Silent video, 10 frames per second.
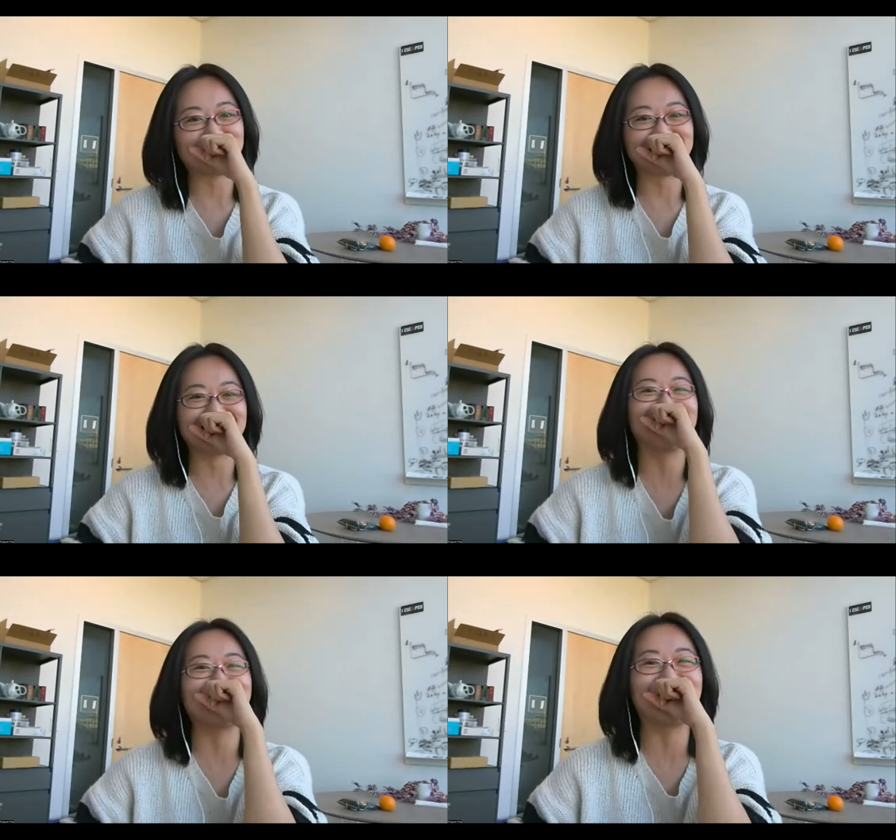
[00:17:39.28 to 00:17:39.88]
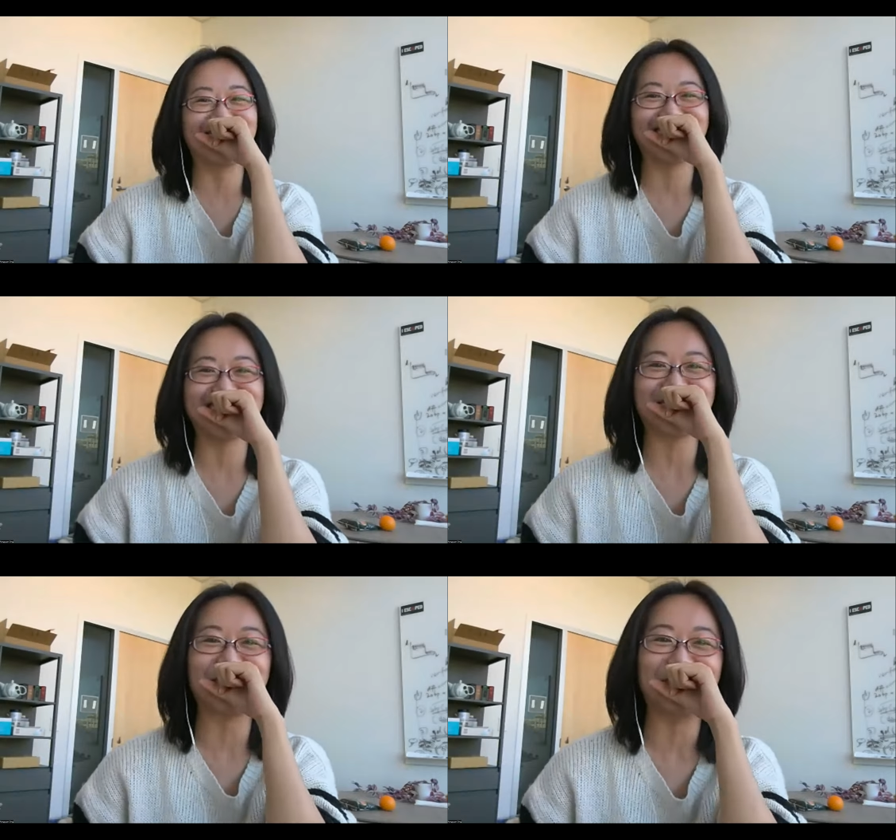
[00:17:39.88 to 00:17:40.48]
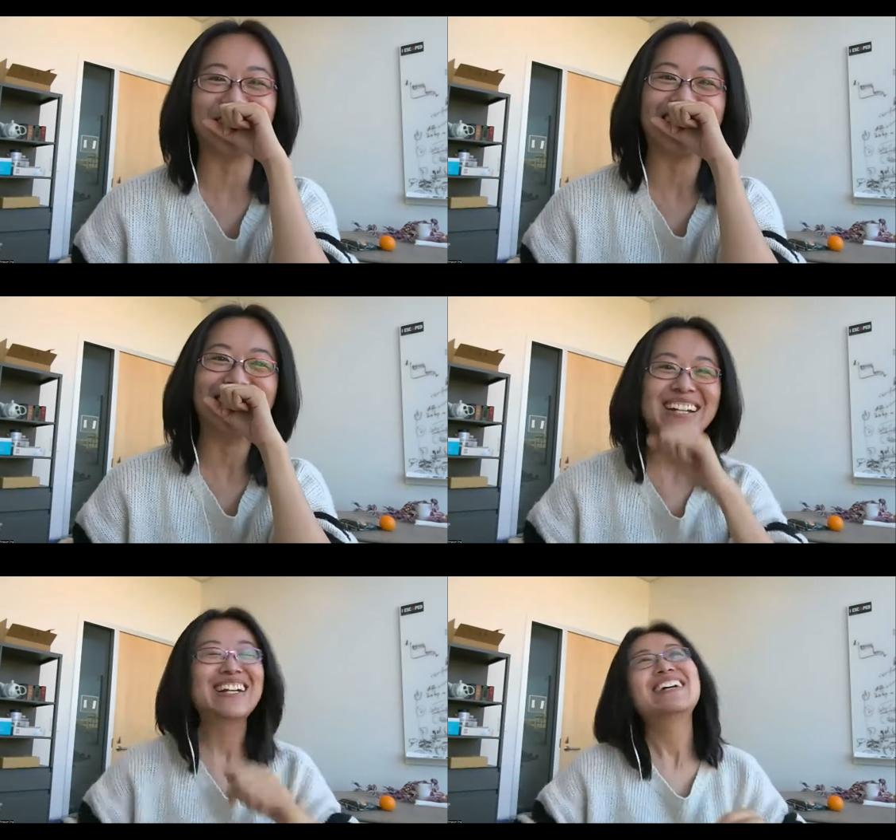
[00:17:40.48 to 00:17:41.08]
version because of me.
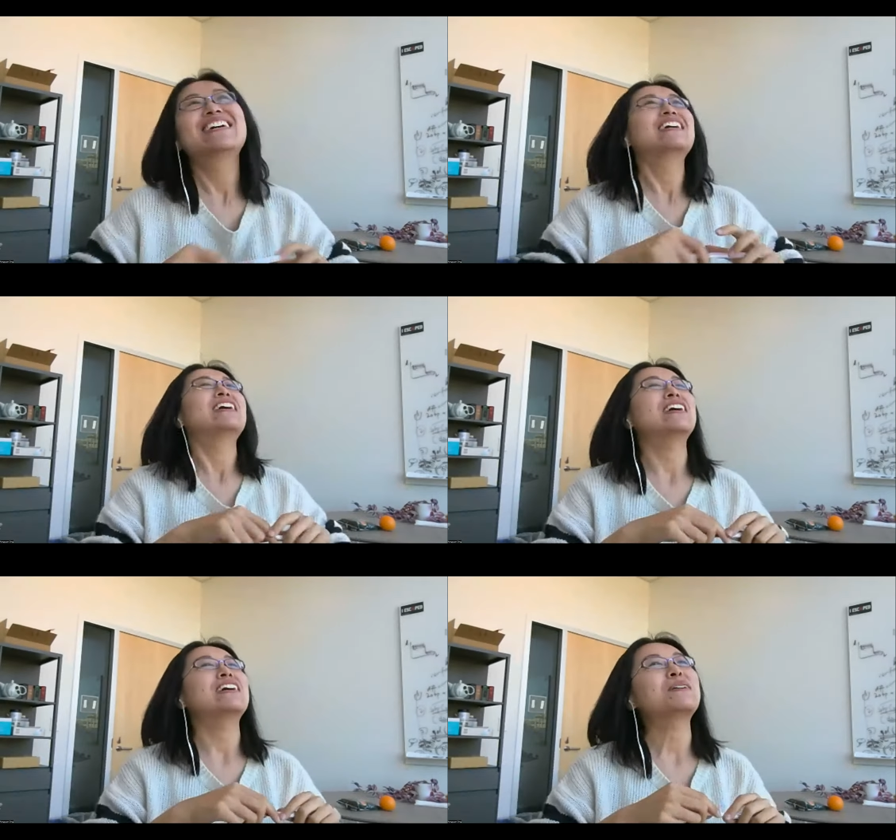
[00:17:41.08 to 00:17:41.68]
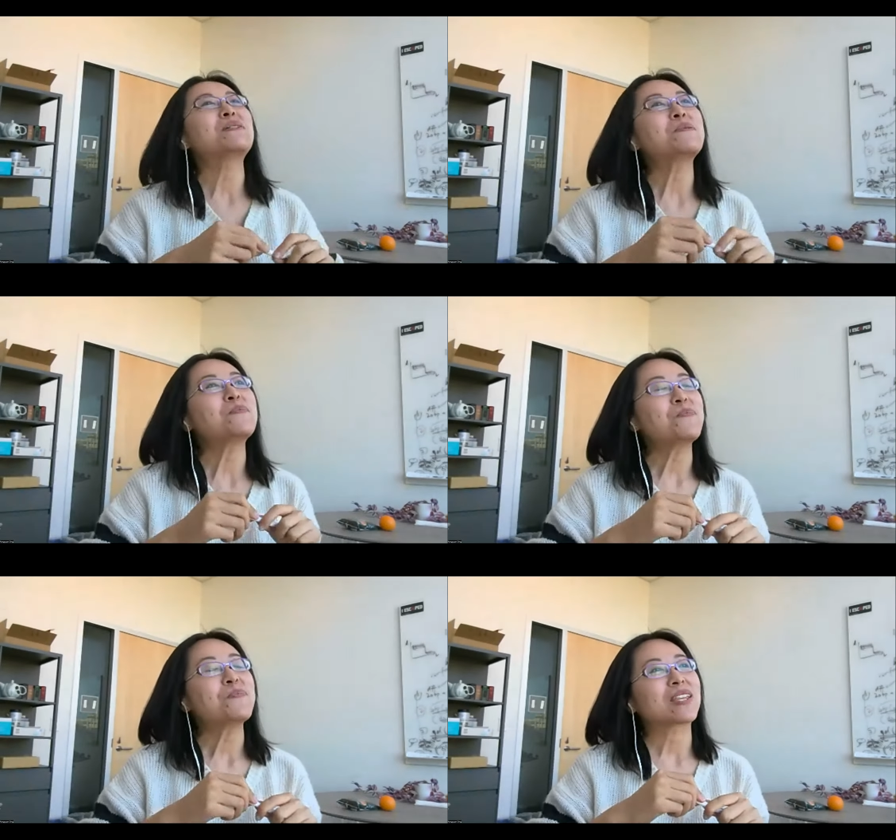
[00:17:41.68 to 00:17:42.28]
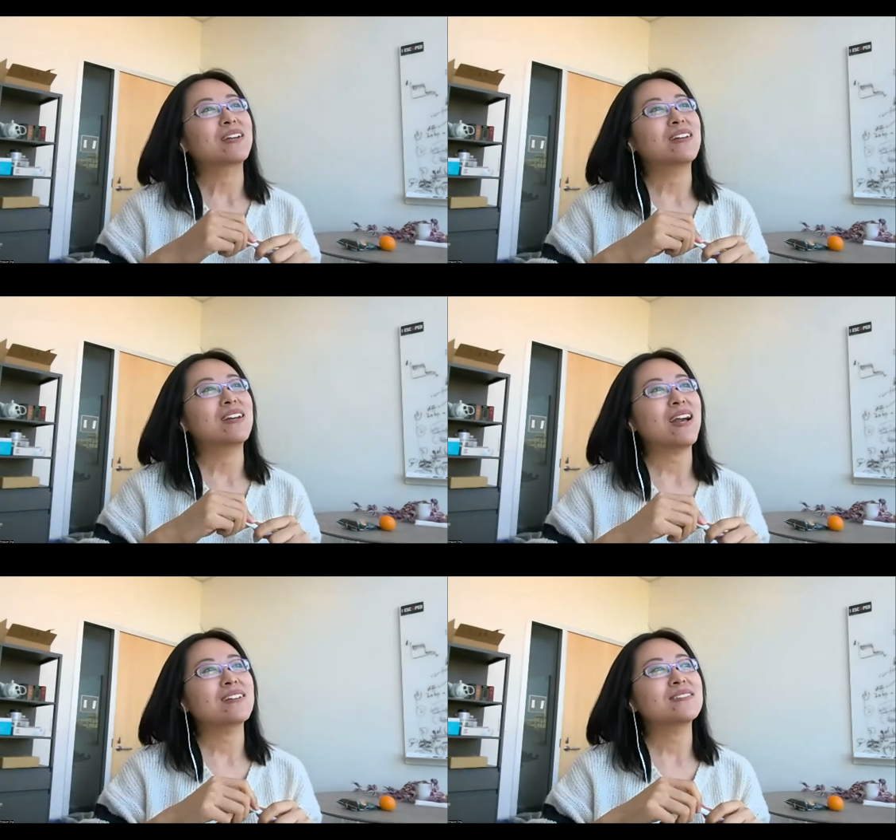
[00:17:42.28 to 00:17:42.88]
Um,
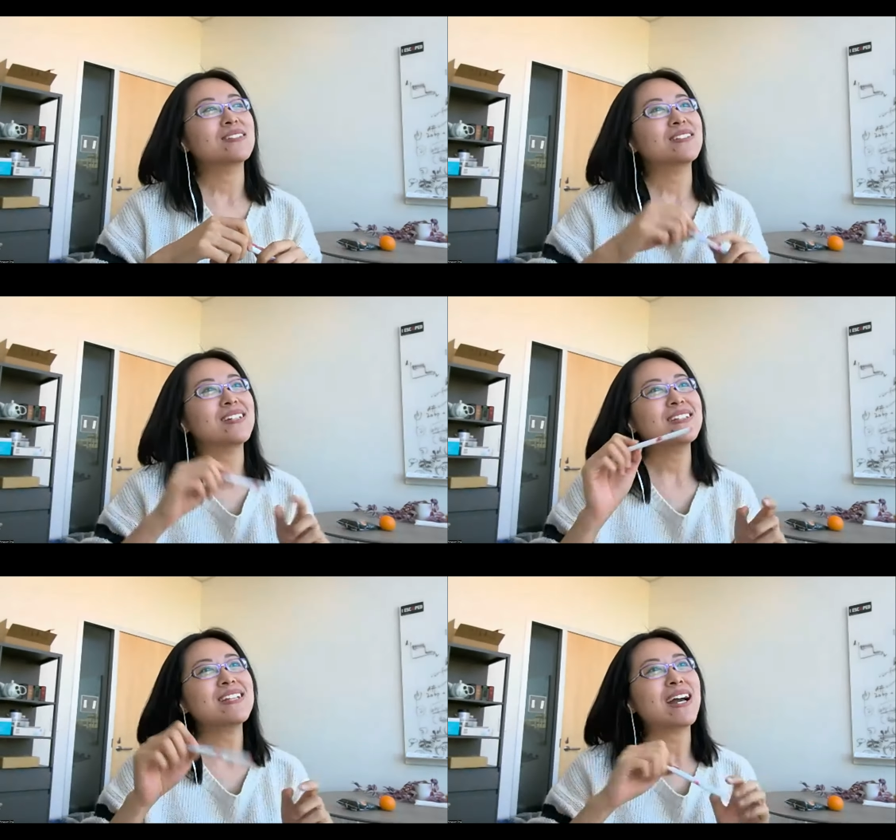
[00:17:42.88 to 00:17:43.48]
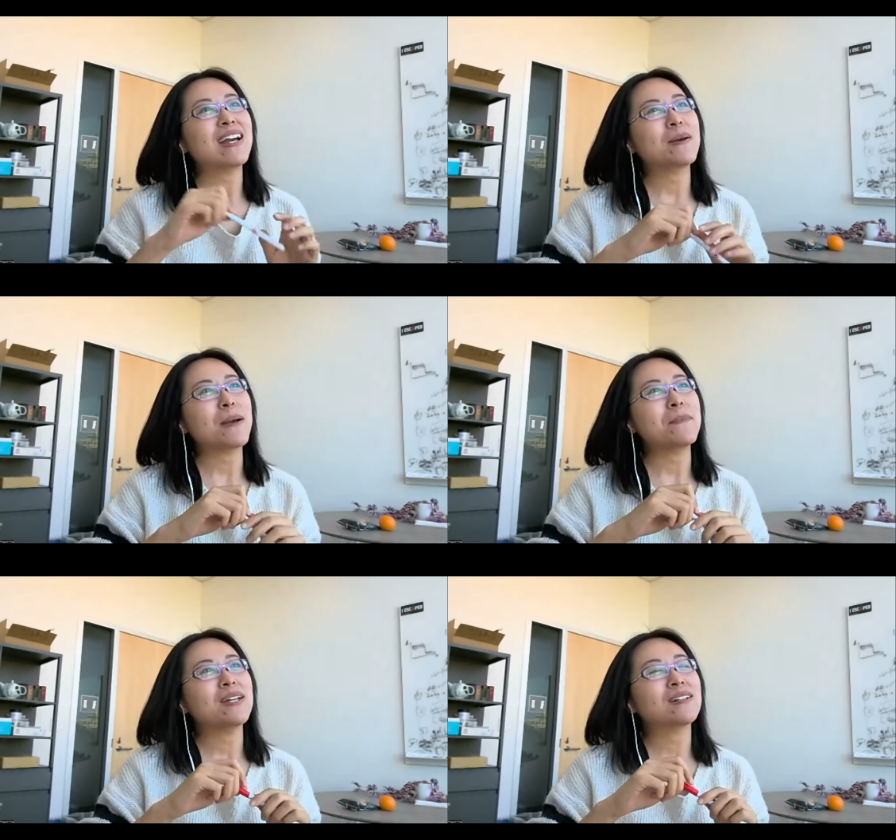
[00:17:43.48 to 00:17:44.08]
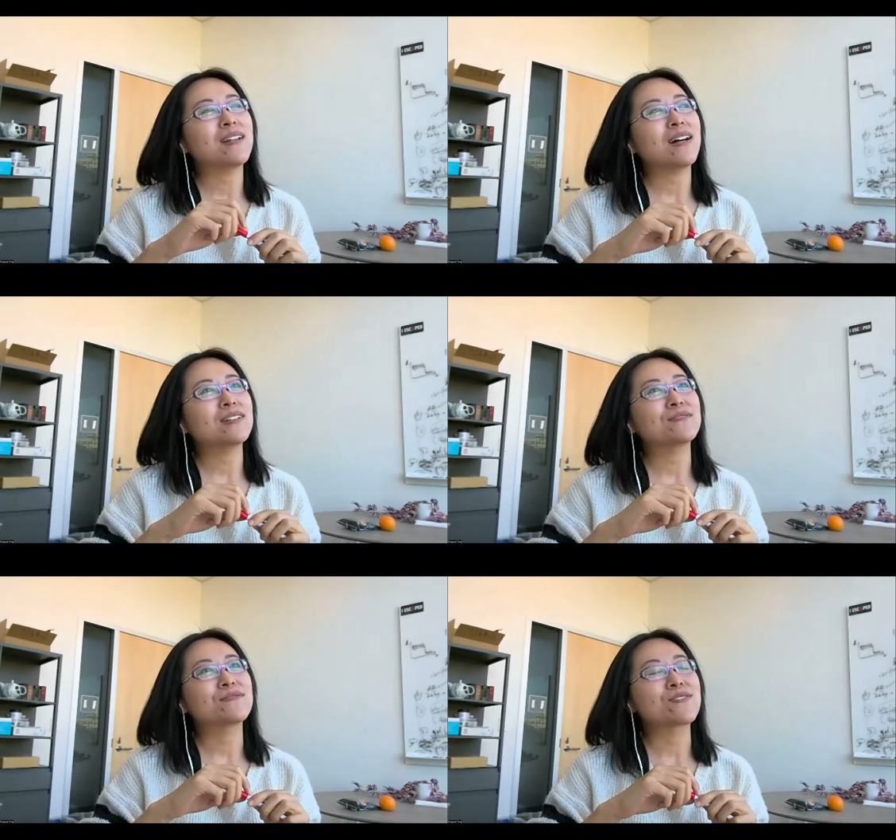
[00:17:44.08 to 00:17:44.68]
and then I, I, made a lot
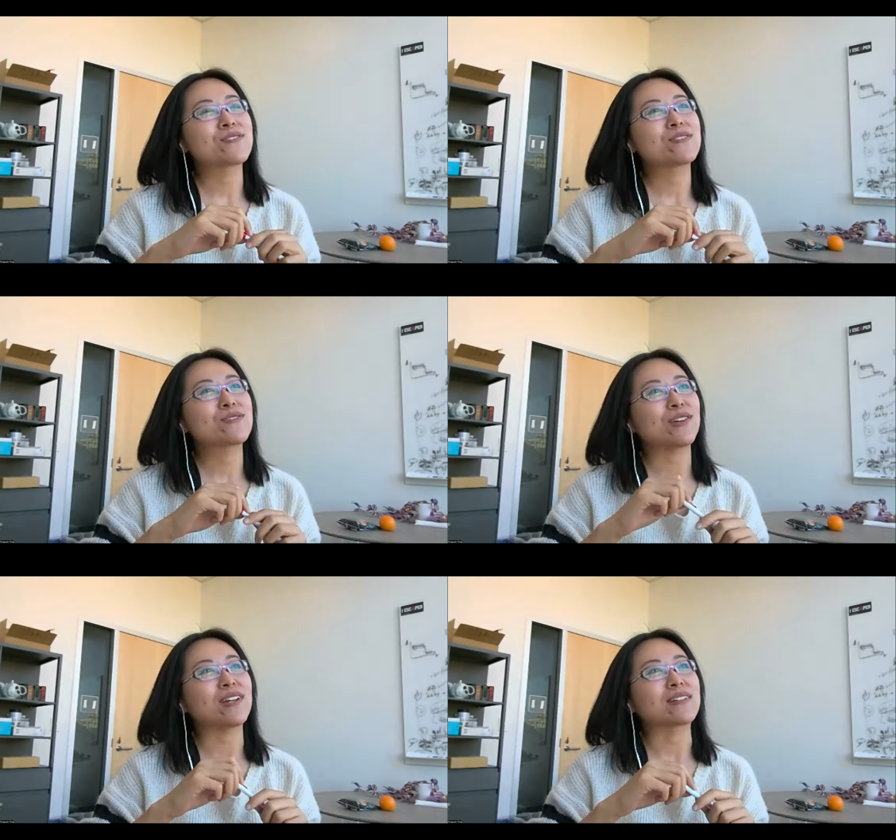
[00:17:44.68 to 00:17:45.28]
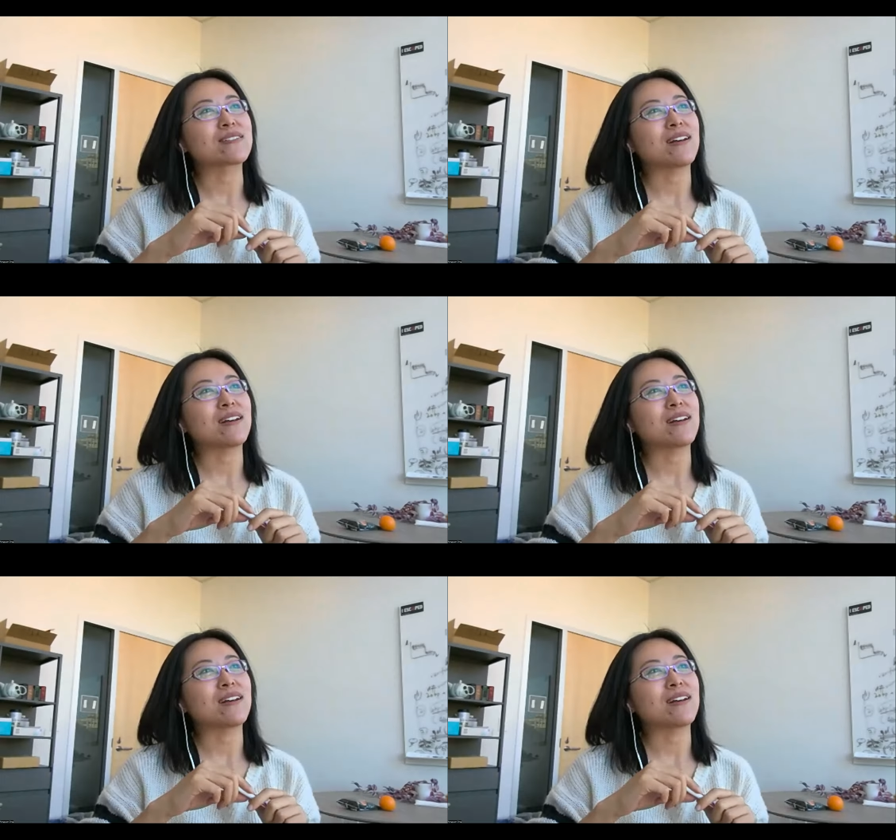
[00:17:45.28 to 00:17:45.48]
of tricks.